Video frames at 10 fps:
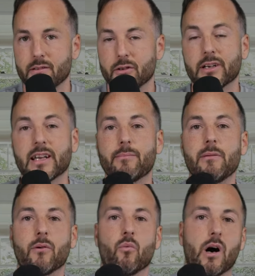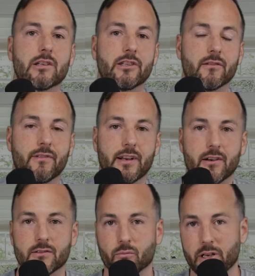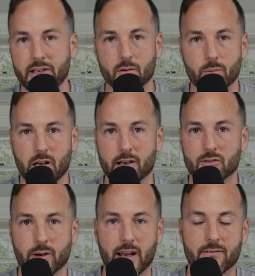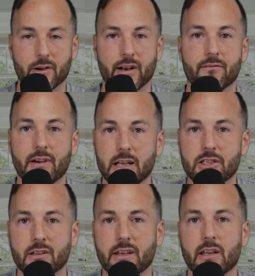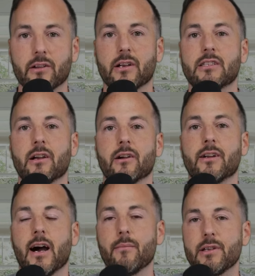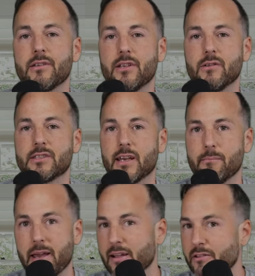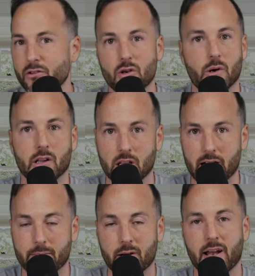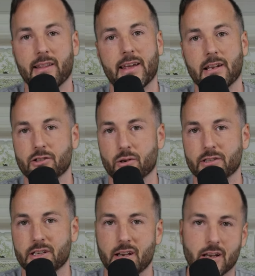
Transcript: you're gonna get people watching your videos, reading your blogs, whatever, and eventually they're gonna start coming to you and say, man, you know a lot about Atlanta, Georgia.